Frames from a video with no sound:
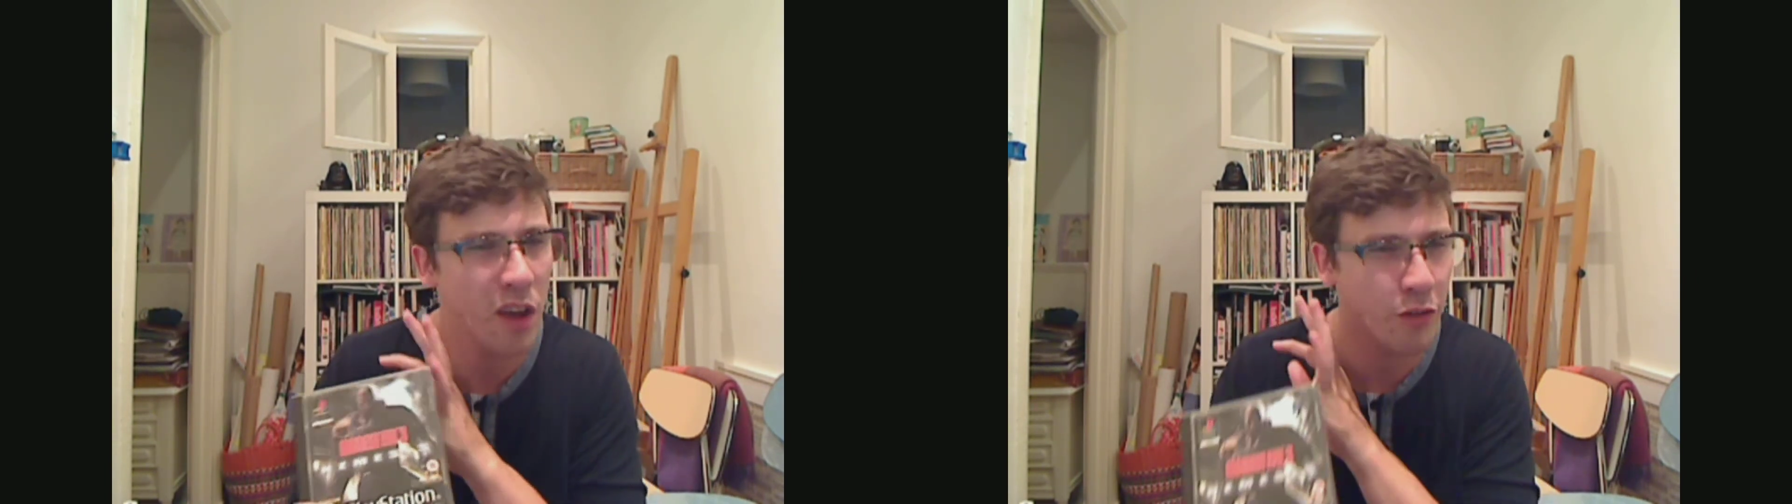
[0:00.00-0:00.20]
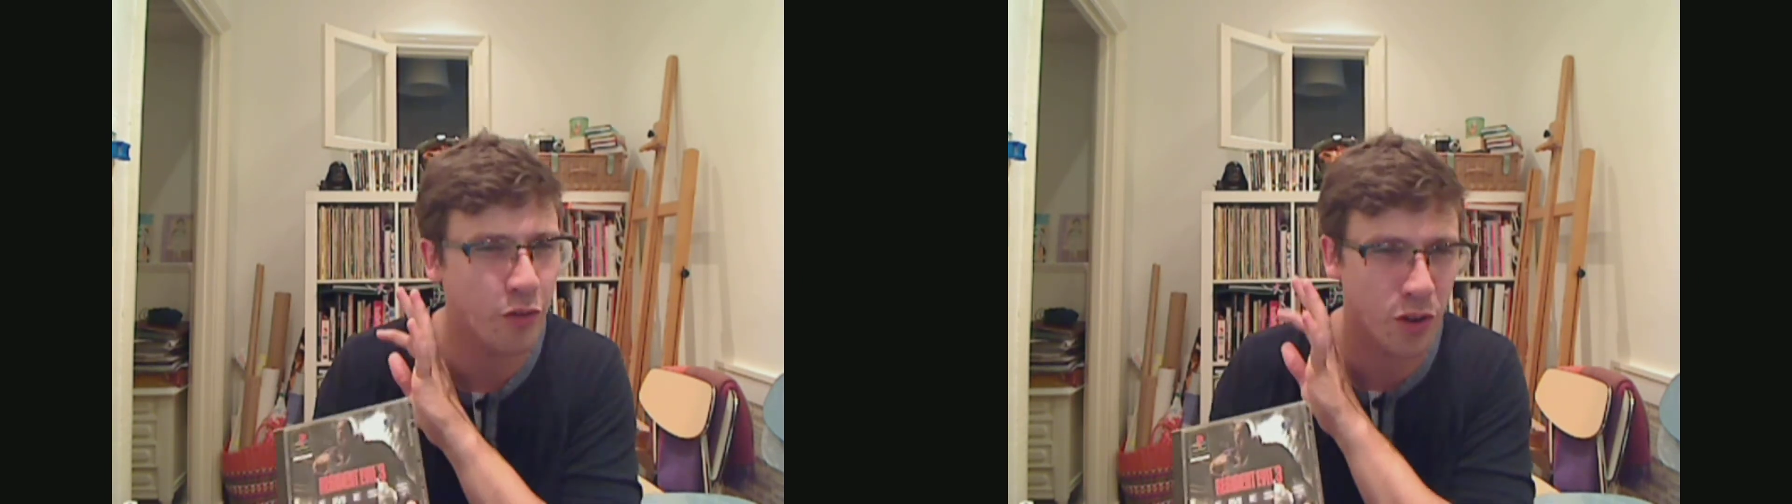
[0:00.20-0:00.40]

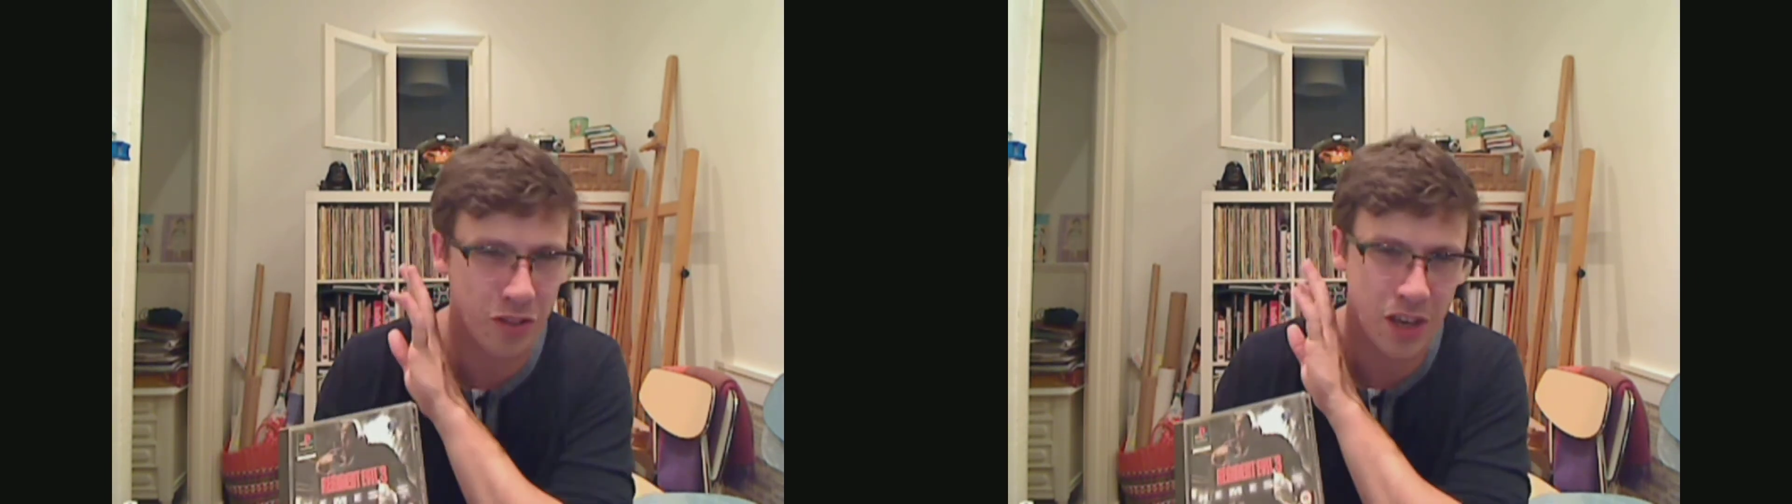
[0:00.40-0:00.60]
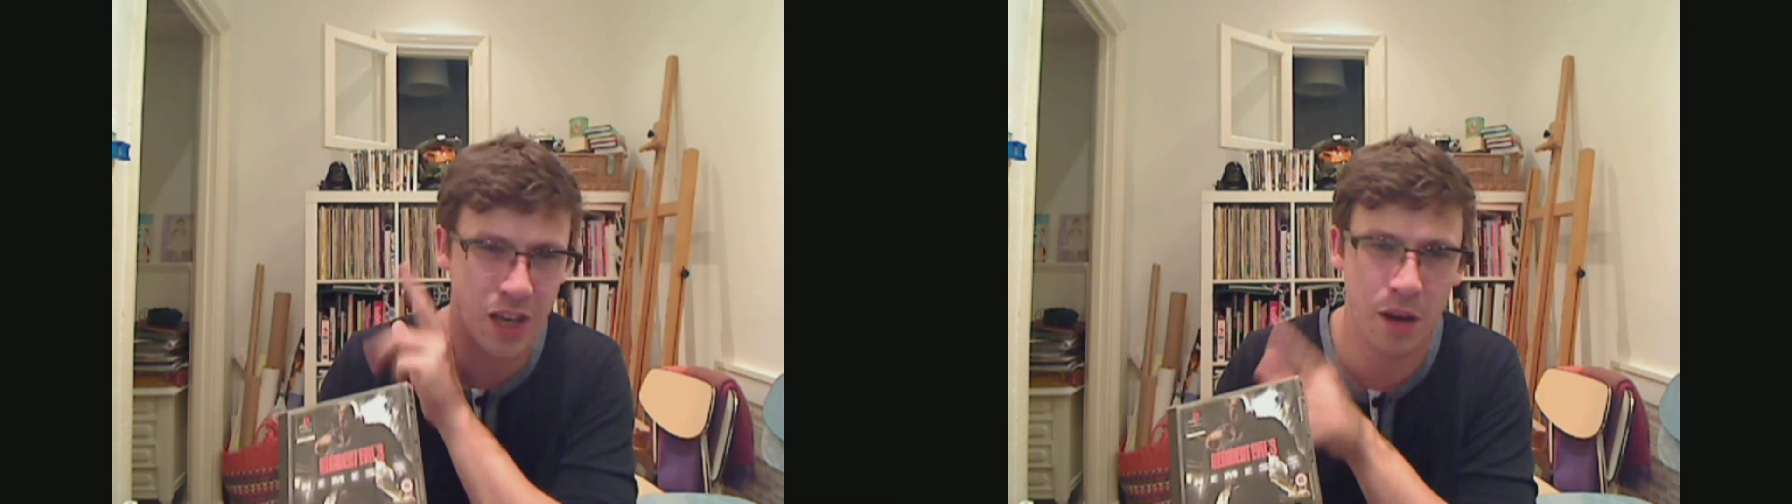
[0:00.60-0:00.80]
for
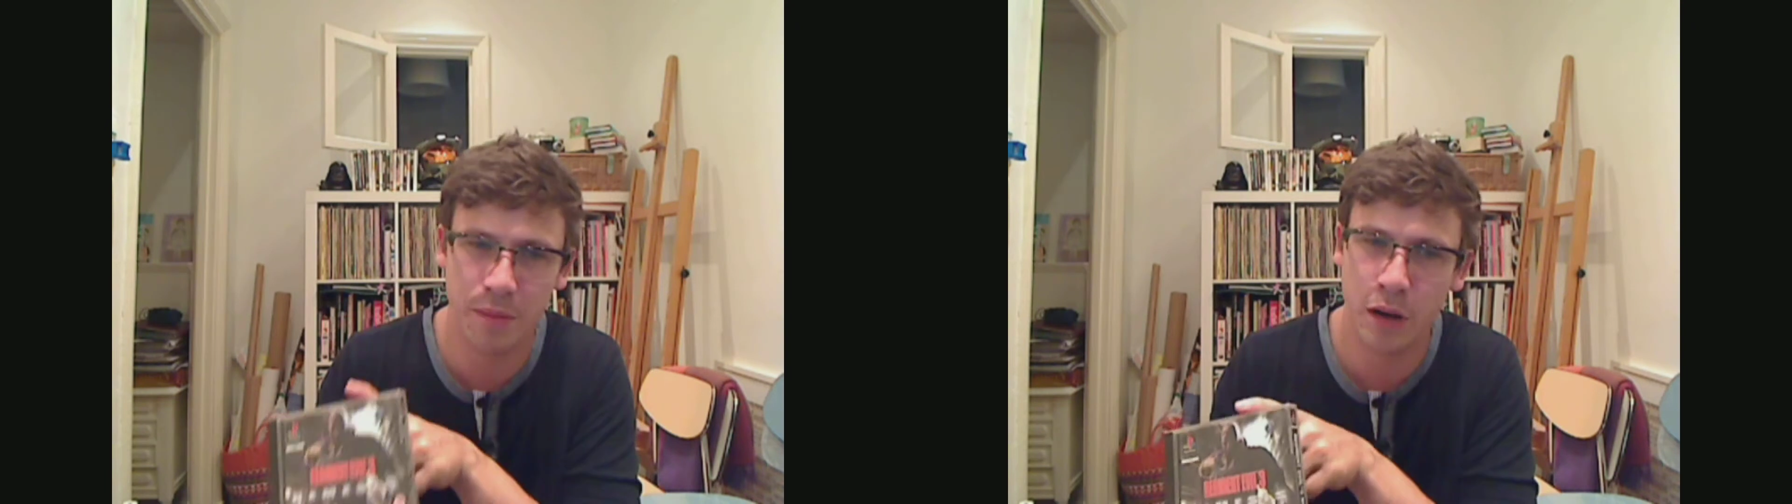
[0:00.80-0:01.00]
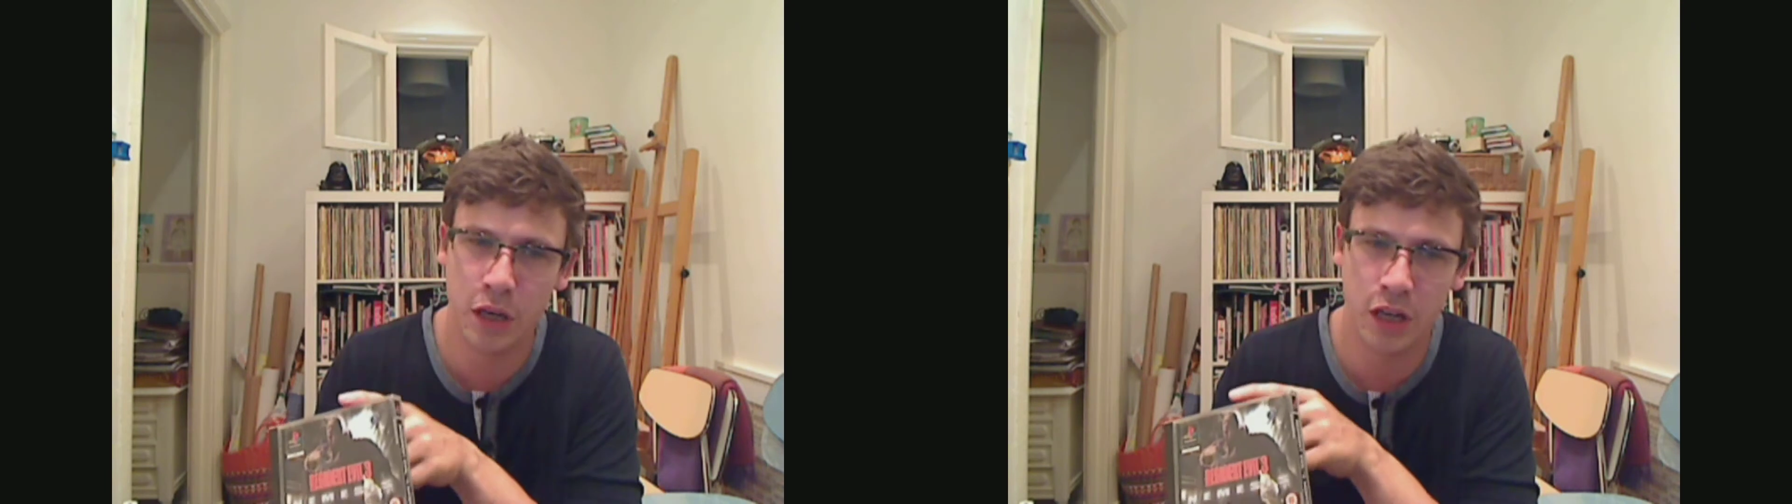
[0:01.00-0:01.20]
the
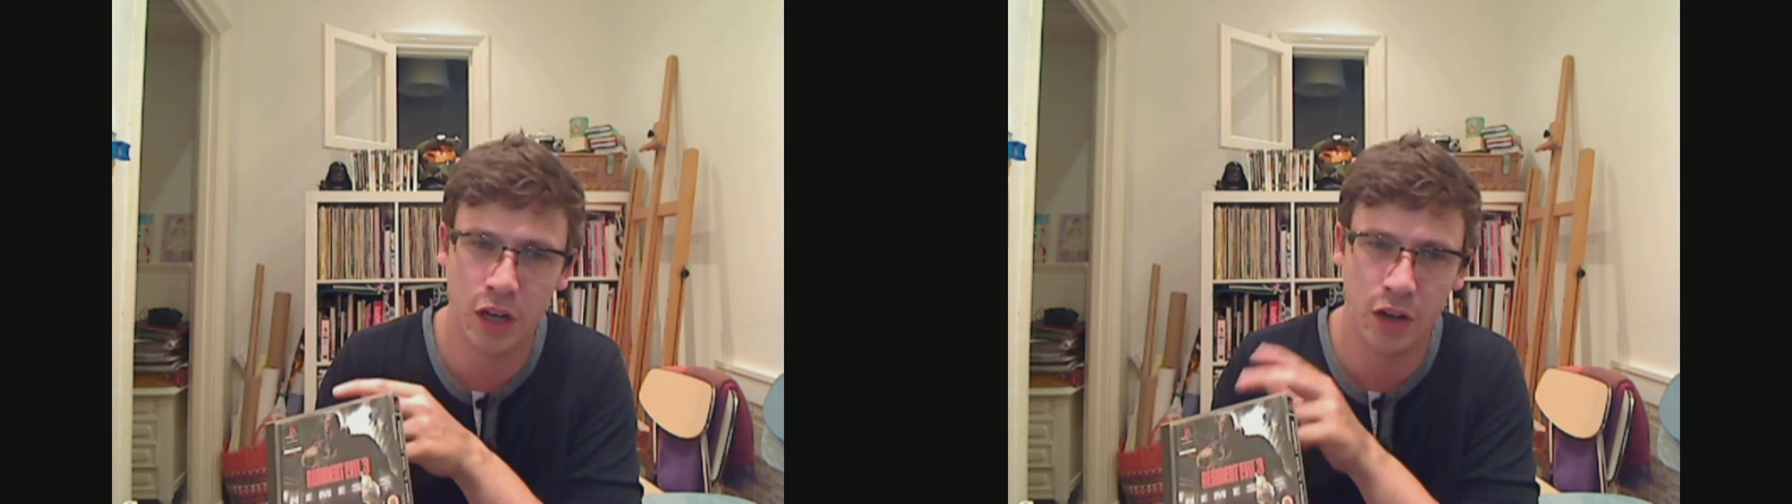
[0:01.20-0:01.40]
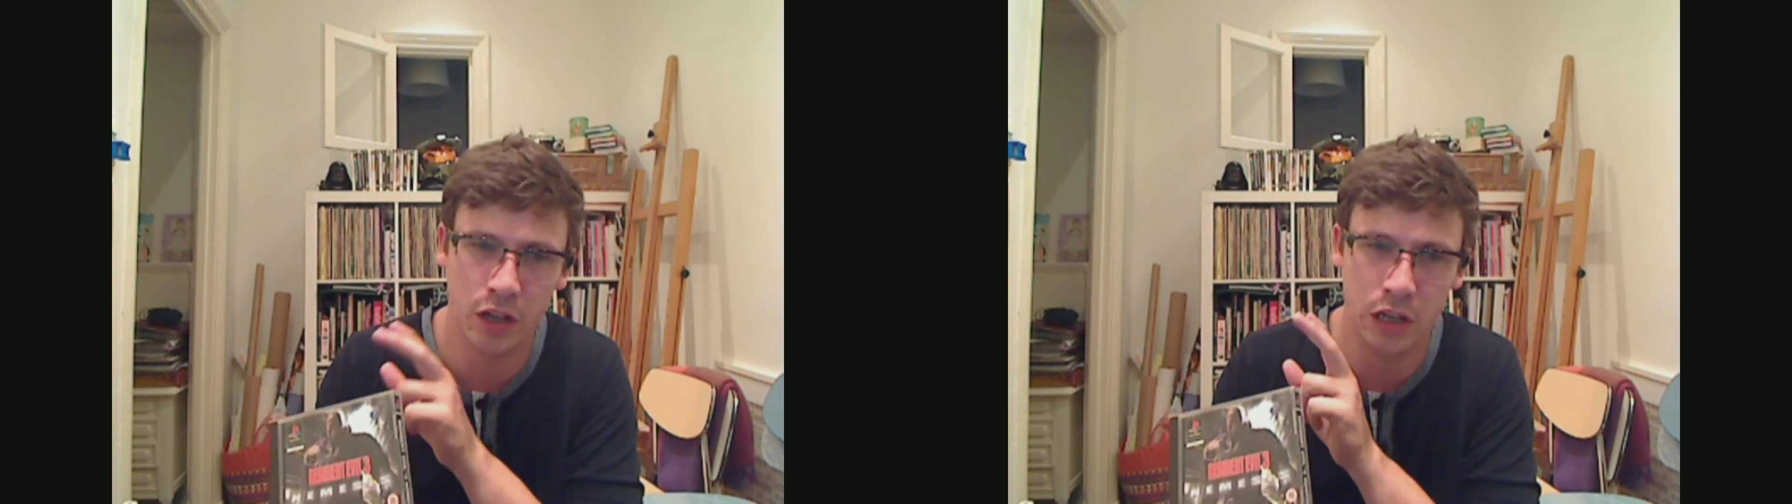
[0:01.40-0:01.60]
American